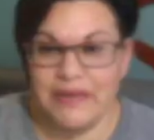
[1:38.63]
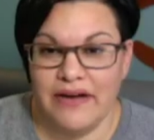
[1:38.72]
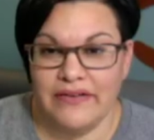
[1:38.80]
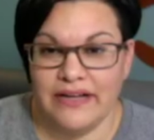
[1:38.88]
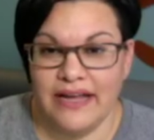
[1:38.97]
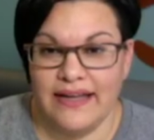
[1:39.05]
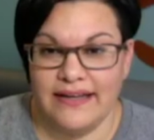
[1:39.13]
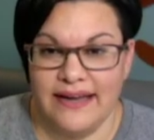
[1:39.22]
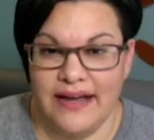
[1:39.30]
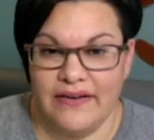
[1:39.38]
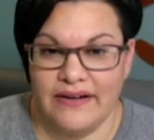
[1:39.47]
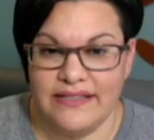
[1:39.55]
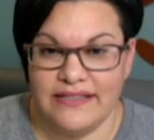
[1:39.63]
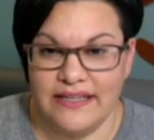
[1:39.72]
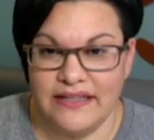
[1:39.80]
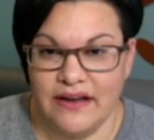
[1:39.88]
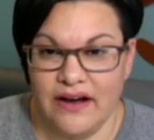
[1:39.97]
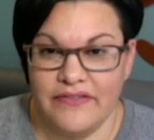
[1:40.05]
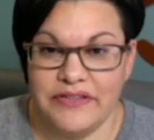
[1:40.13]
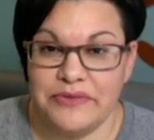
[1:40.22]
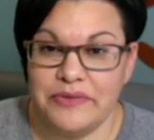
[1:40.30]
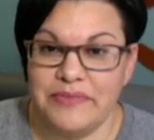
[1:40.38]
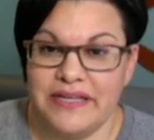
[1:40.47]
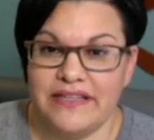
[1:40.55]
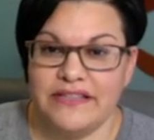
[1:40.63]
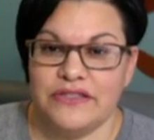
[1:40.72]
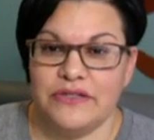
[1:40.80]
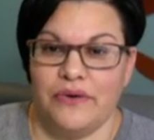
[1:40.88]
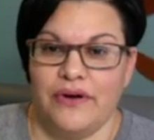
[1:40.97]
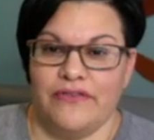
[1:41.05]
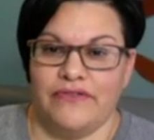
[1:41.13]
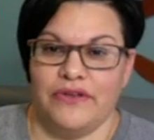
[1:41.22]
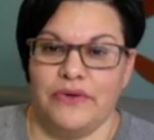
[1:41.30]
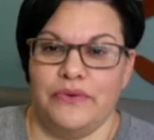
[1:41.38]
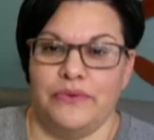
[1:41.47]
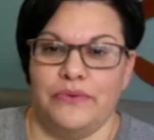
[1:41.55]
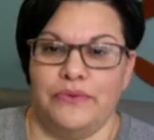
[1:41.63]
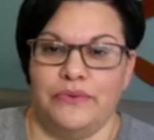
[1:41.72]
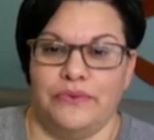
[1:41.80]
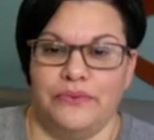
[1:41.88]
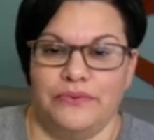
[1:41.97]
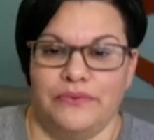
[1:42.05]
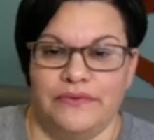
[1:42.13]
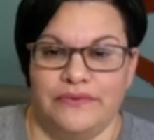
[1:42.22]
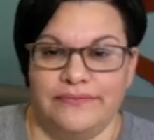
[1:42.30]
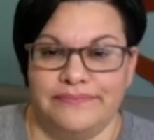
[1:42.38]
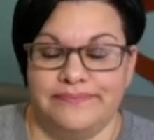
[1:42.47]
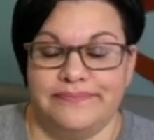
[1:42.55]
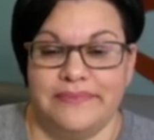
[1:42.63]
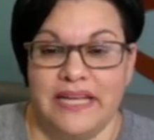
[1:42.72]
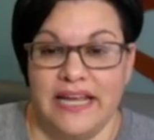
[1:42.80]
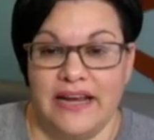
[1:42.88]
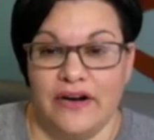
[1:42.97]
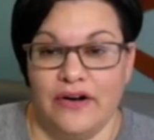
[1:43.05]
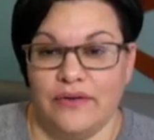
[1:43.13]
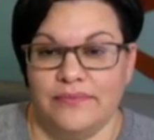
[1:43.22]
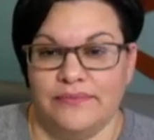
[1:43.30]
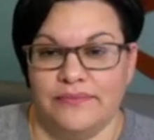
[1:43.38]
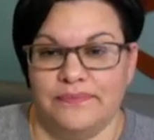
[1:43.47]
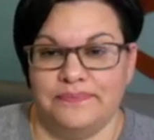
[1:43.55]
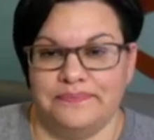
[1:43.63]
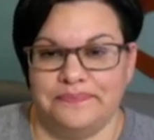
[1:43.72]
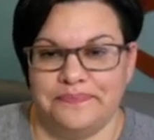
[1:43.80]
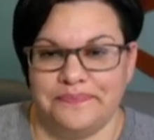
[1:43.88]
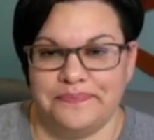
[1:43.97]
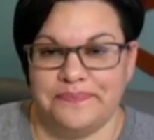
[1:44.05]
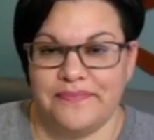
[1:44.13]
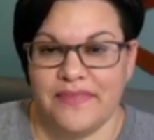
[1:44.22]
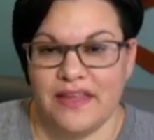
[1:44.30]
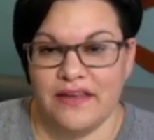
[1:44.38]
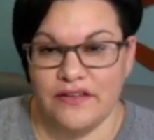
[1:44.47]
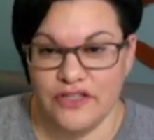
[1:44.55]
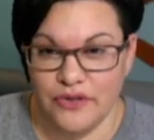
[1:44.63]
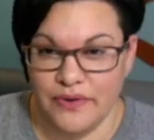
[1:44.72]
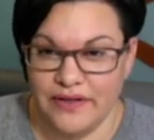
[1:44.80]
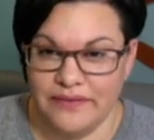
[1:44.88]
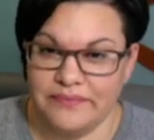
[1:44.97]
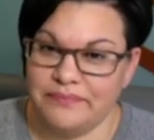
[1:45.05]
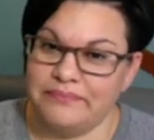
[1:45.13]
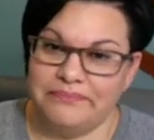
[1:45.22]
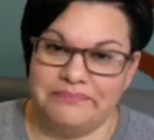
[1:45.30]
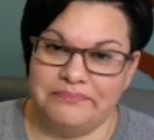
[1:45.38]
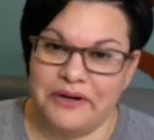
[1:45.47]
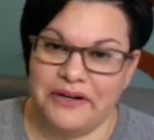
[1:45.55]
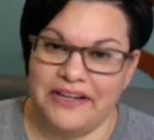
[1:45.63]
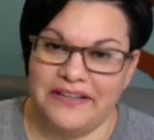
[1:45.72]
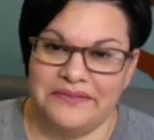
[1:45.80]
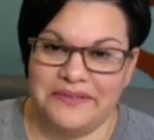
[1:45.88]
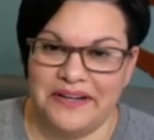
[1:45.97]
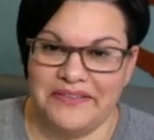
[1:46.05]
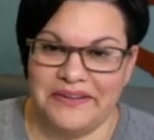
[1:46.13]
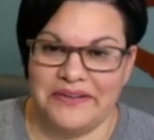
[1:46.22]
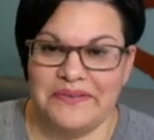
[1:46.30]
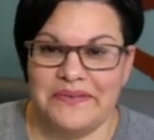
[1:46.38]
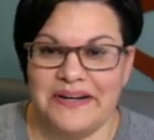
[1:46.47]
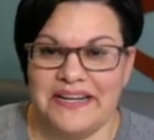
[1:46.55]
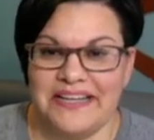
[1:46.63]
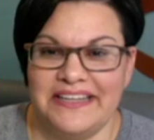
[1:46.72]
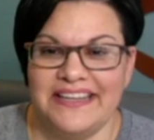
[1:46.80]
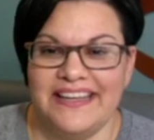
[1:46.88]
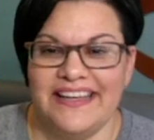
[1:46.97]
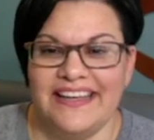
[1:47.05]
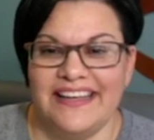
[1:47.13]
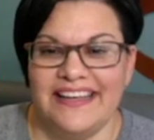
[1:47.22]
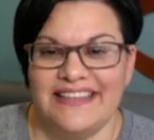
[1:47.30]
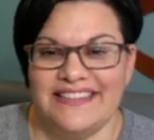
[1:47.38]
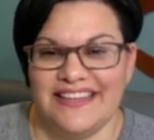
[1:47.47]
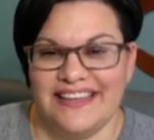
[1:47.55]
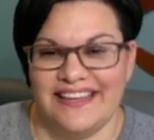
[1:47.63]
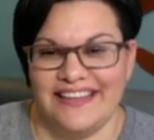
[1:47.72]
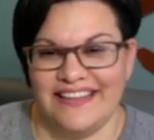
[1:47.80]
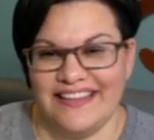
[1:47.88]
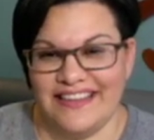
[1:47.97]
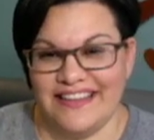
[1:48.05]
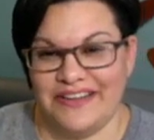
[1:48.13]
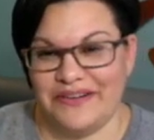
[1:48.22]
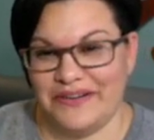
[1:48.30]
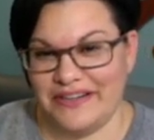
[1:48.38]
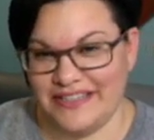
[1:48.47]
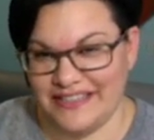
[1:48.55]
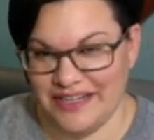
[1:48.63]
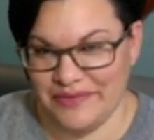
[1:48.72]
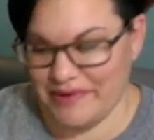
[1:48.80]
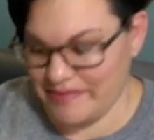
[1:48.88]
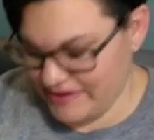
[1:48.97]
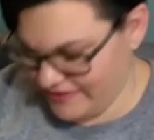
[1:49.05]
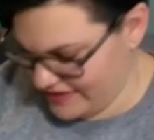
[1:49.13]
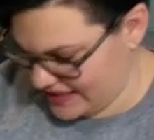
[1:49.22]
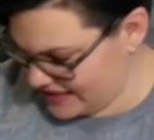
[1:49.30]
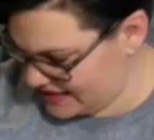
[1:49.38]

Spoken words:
out and now he's in the office with me. So if you hear chewing, barking, whatever, whining, it's Theodore. He's down by my feet.